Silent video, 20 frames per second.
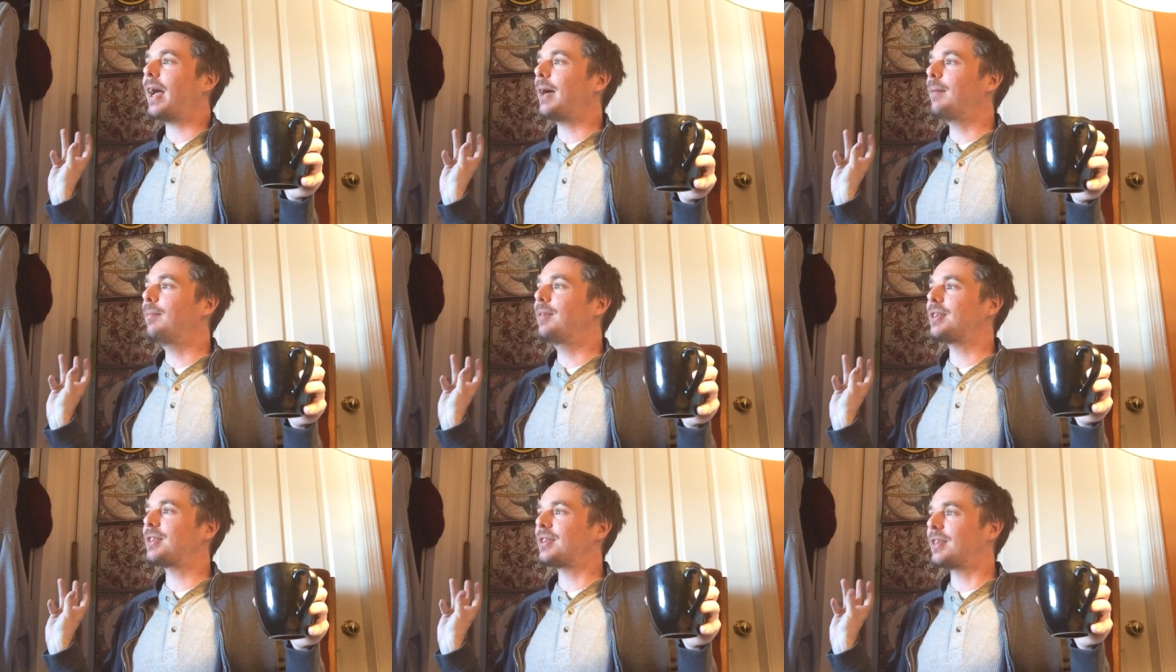
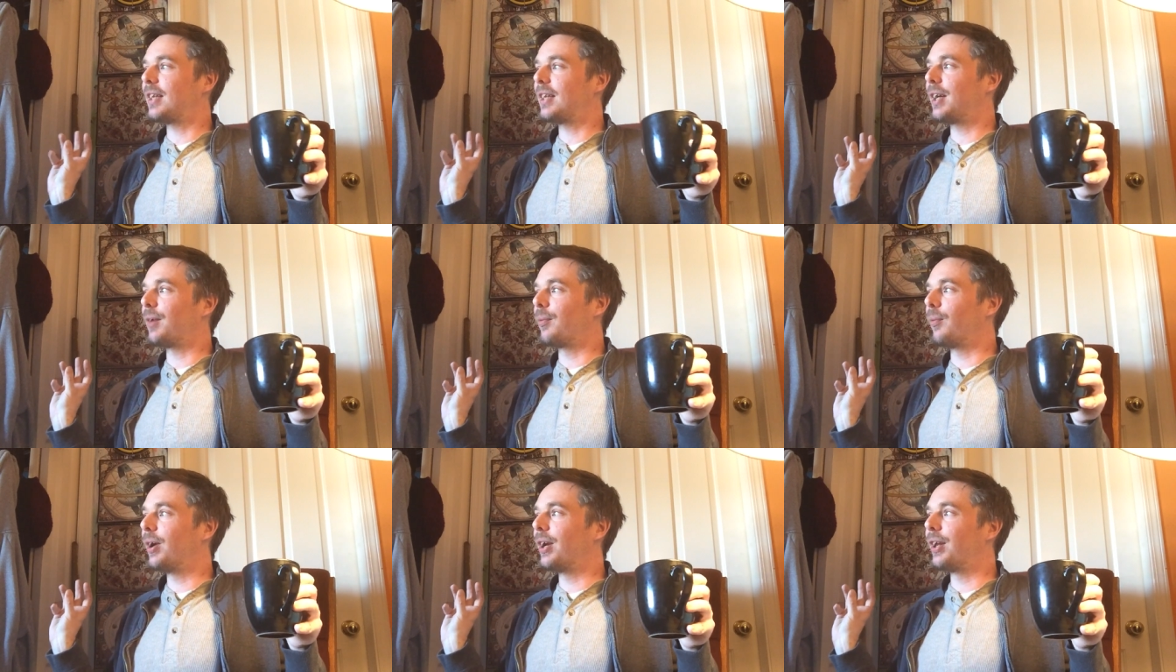am just
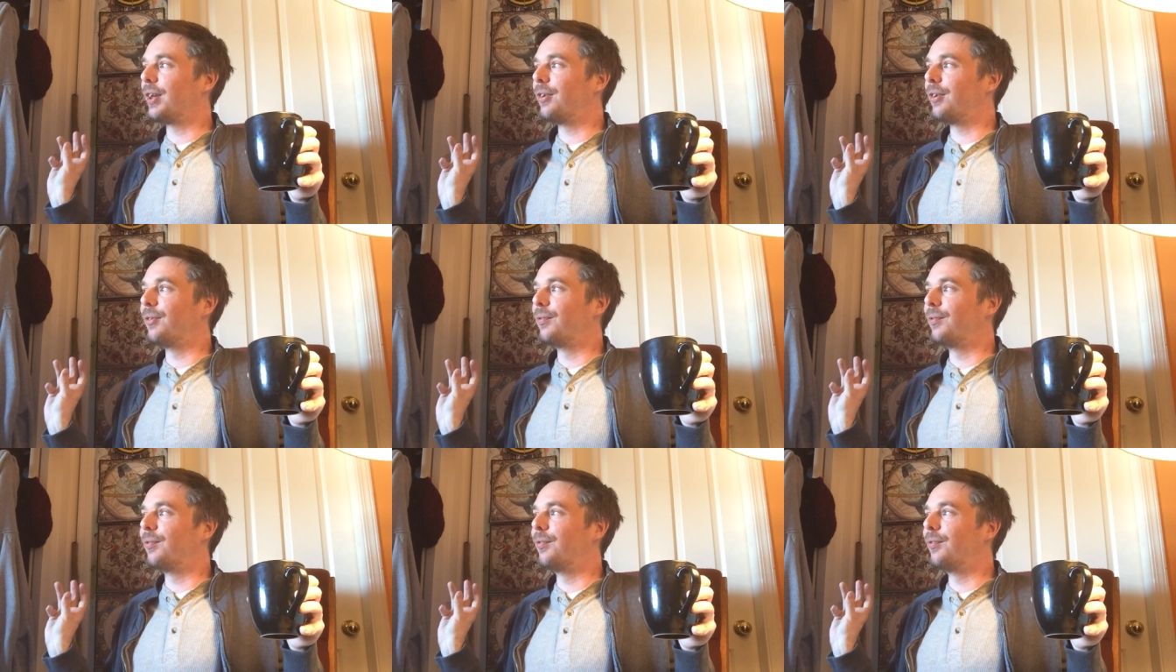like
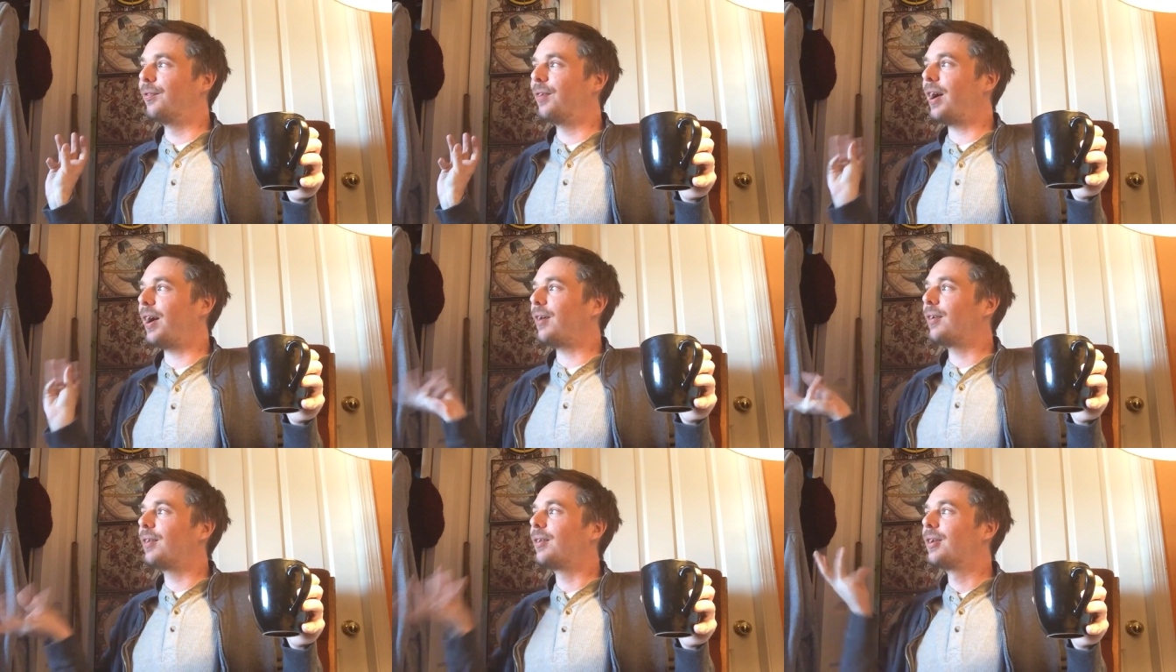one.
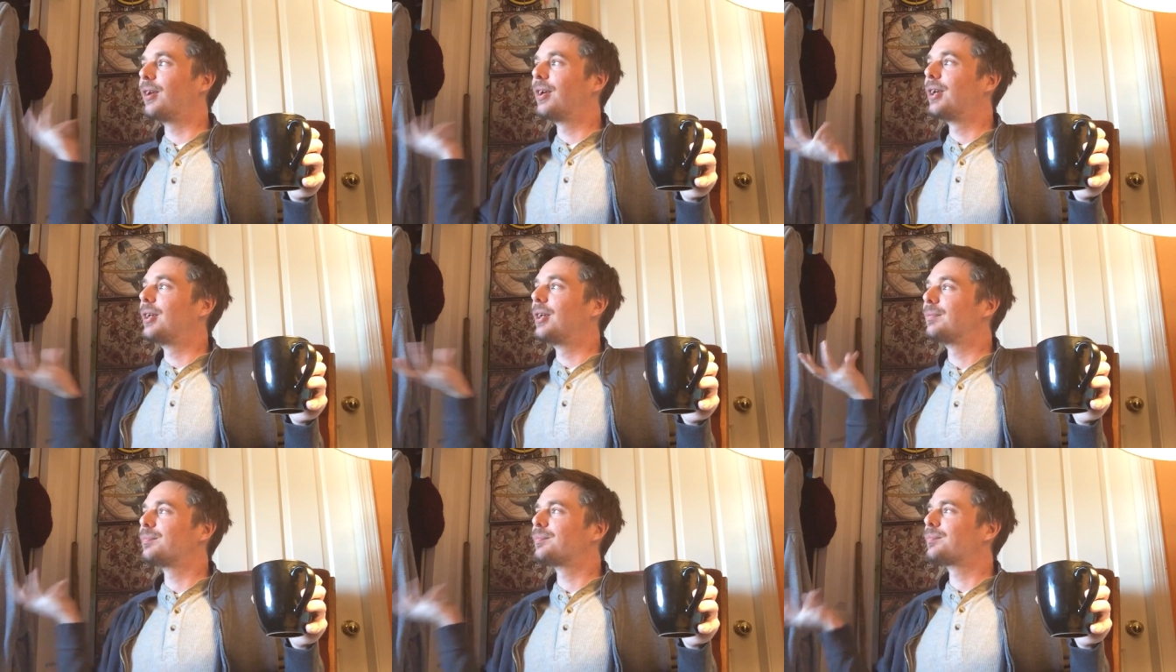
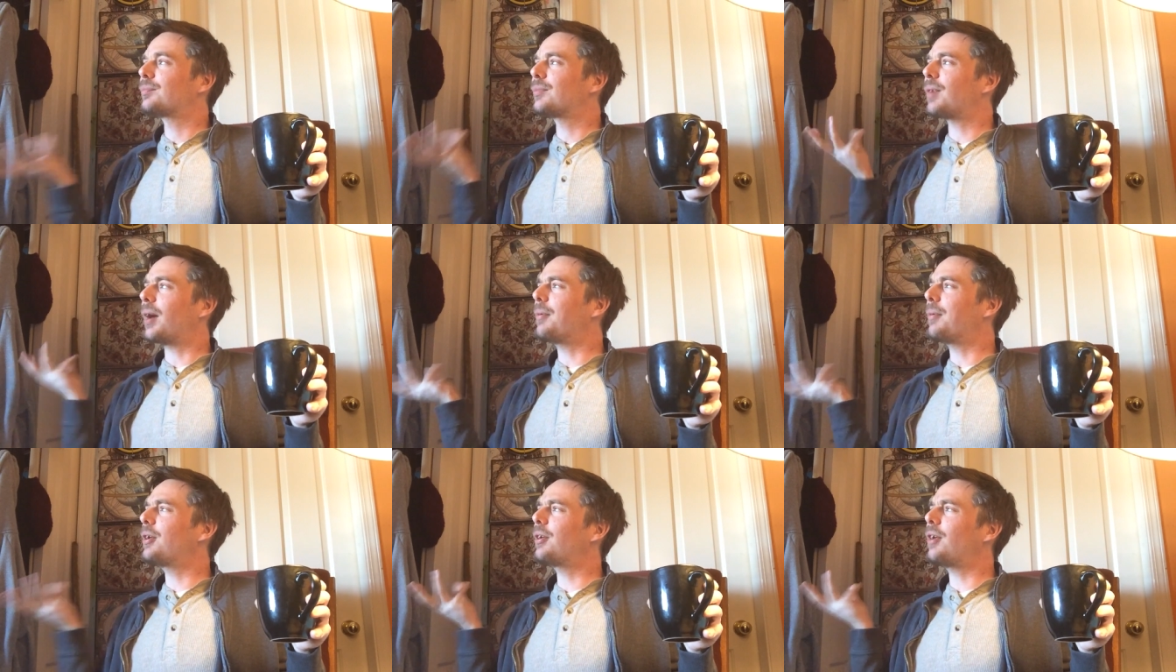
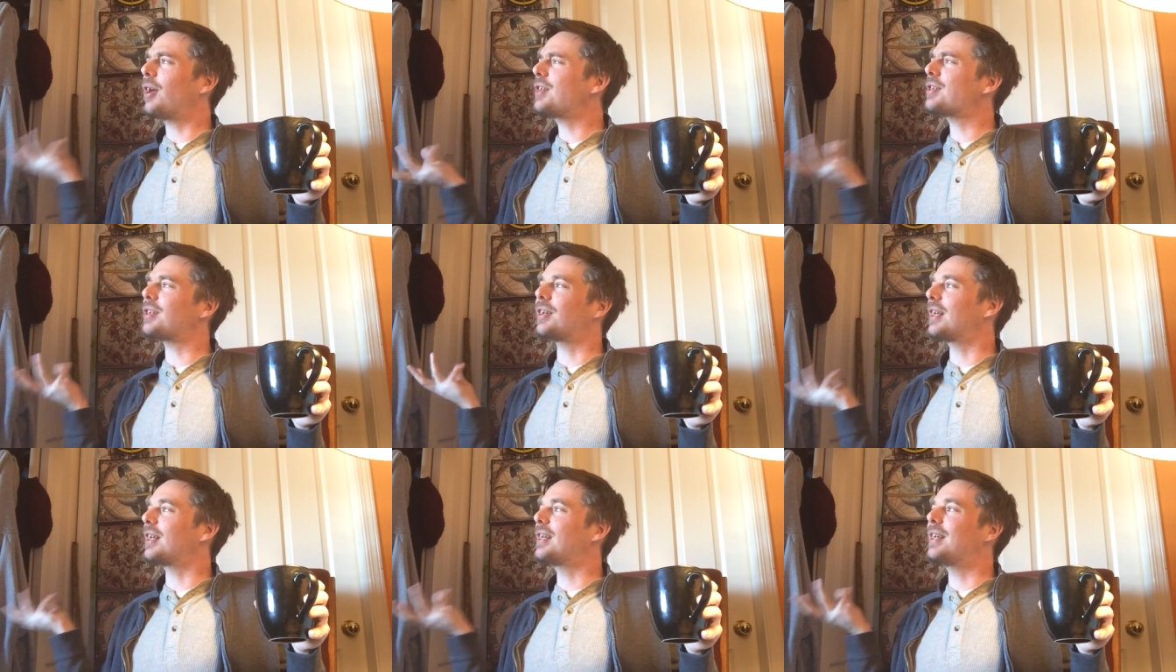i am
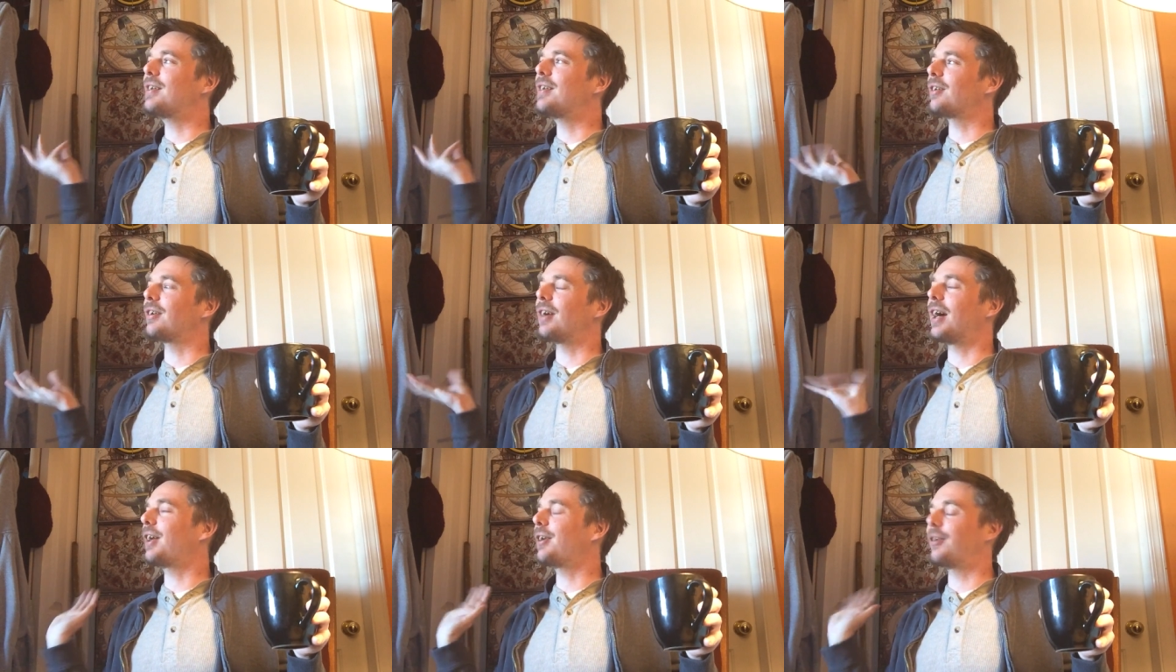that's not it
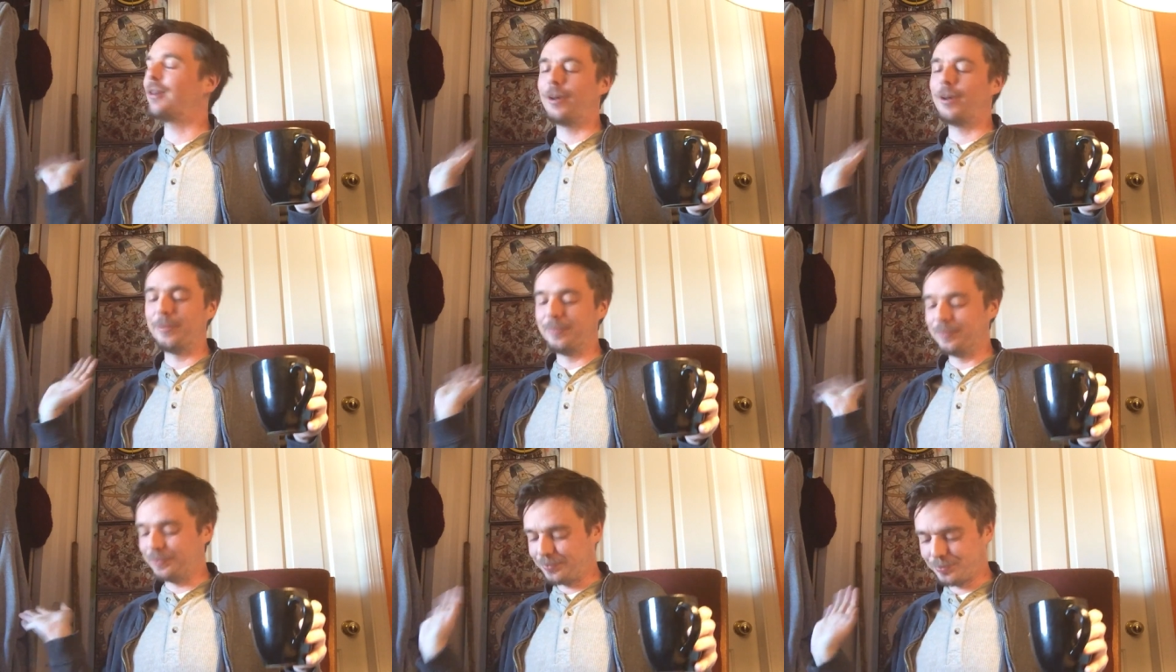either i don't
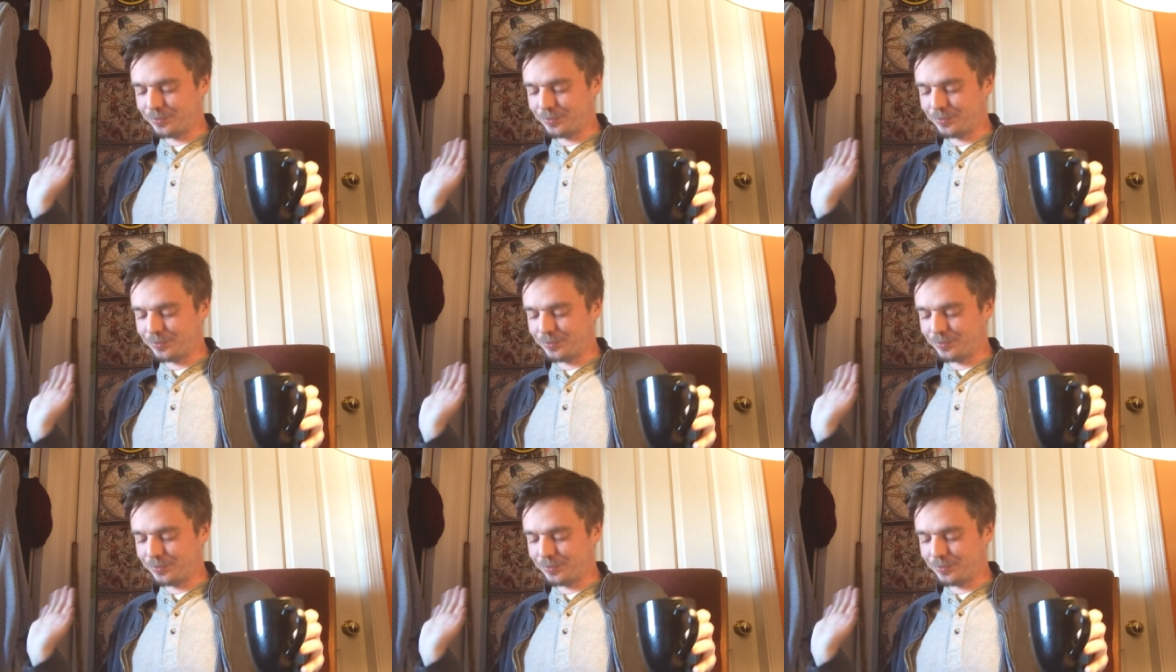know